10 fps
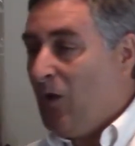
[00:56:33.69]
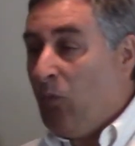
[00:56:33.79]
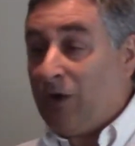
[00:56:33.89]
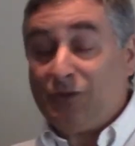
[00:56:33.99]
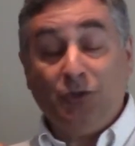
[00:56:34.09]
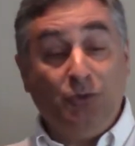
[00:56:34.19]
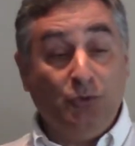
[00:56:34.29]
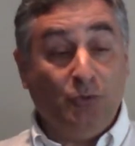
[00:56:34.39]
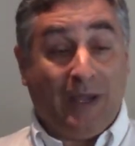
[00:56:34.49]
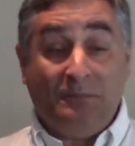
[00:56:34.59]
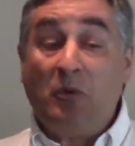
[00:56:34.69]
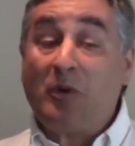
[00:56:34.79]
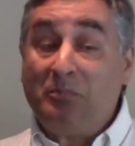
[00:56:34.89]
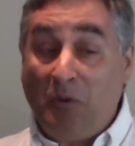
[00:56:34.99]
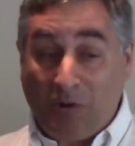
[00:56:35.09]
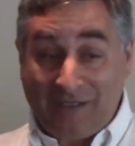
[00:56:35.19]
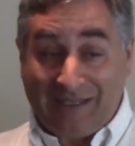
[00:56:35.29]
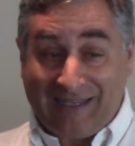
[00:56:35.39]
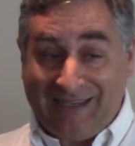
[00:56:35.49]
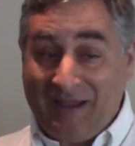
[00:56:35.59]
what to do, and more
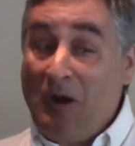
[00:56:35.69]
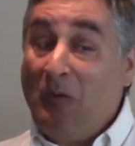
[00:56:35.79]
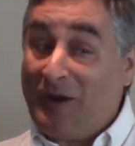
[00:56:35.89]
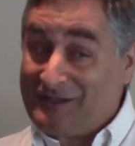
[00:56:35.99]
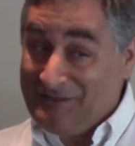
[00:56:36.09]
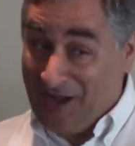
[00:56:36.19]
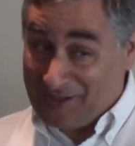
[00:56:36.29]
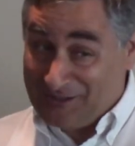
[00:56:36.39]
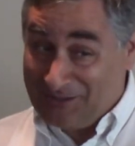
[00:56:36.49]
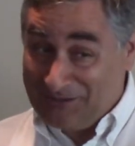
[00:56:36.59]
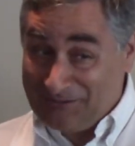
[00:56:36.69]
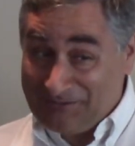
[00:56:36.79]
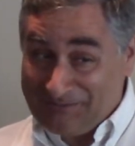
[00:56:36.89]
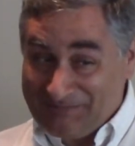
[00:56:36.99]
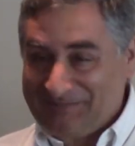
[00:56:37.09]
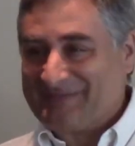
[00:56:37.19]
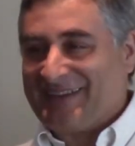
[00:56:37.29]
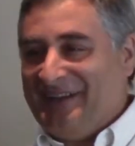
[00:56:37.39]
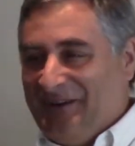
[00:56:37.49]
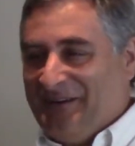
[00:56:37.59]
importantly, what not to do.
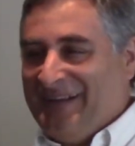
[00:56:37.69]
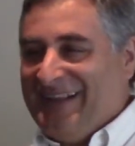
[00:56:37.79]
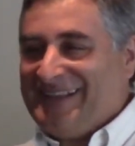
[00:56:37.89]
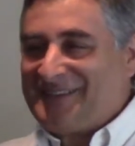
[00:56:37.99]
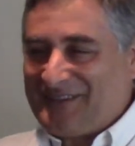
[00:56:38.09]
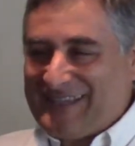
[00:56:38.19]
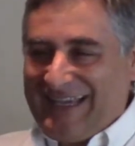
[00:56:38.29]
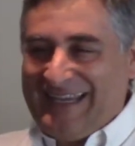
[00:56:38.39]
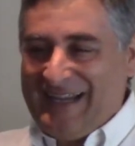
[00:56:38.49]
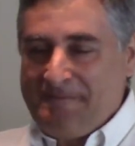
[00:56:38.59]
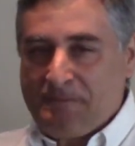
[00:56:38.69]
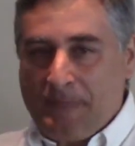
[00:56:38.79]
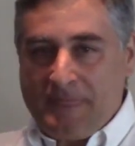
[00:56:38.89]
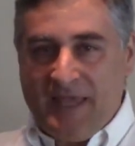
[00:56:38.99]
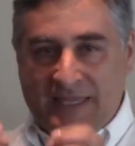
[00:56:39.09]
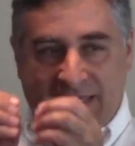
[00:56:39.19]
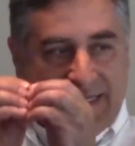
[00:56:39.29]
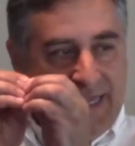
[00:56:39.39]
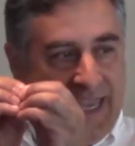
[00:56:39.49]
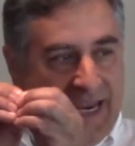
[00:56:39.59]
You know, so it's like the
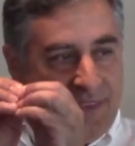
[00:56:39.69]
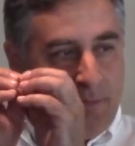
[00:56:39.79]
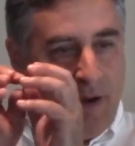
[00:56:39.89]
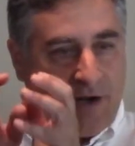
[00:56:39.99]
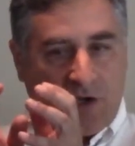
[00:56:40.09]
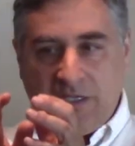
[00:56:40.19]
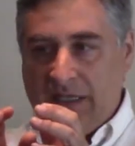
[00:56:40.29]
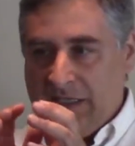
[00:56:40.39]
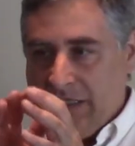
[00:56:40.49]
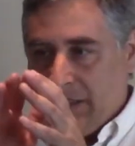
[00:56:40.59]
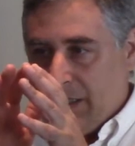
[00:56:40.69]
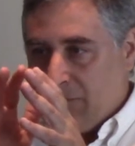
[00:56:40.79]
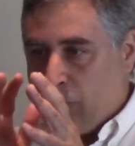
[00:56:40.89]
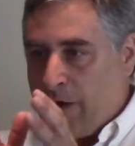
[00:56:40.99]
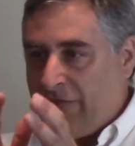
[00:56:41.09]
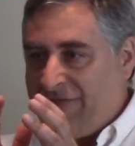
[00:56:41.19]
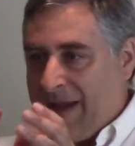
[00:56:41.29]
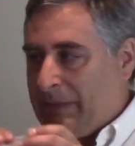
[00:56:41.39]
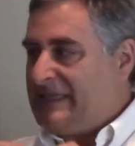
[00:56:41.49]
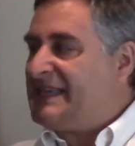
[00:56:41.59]
king and the monarchy, the royal
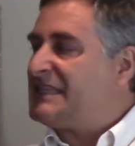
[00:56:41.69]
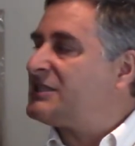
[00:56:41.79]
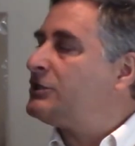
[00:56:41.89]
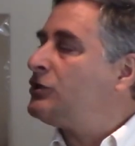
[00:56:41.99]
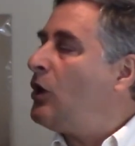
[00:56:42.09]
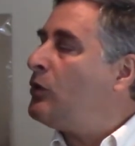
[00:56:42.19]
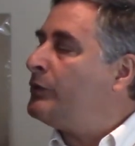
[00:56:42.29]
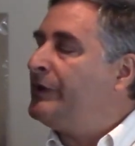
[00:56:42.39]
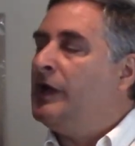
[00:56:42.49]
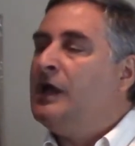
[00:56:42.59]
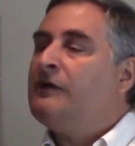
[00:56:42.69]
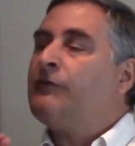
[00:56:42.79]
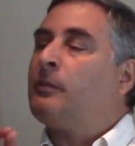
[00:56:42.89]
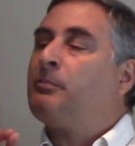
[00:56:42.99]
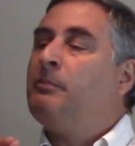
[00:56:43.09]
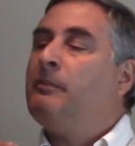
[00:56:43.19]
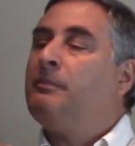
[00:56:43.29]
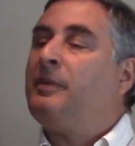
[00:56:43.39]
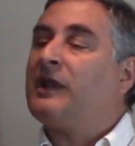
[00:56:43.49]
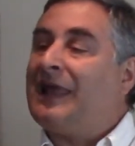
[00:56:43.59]
family sets the tone for
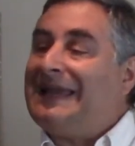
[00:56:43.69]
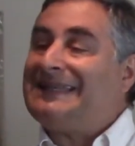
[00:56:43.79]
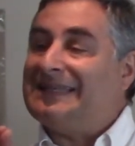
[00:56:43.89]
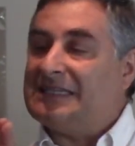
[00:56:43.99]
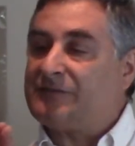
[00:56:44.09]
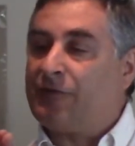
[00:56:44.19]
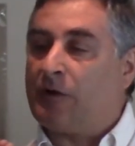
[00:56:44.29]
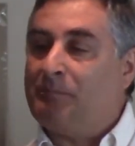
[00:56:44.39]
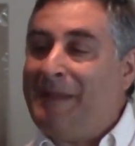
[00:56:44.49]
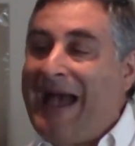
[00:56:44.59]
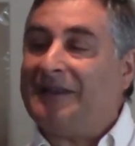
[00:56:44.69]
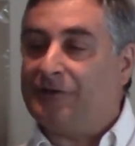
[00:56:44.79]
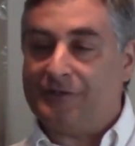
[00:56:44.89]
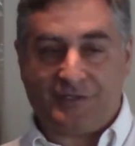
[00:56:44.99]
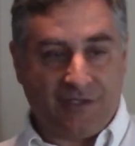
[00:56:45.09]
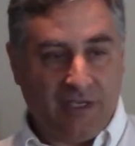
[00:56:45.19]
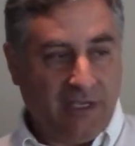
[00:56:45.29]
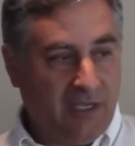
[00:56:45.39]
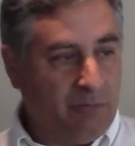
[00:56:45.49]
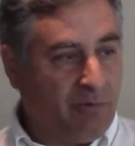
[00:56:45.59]
politeness, for manners
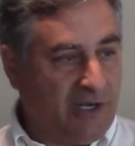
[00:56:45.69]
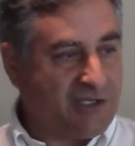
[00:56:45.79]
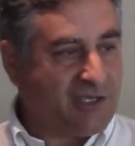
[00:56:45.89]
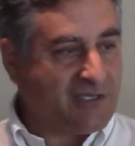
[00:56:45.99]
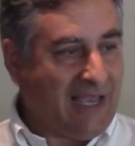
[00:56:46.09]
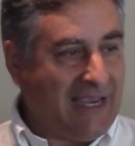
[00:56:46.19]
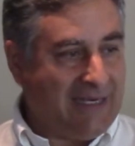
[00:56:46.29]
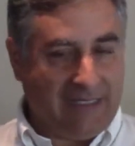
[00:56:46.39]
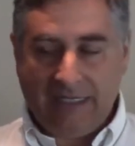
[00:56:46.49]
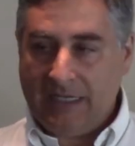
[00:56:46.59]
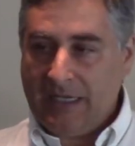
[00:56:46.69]
in British society.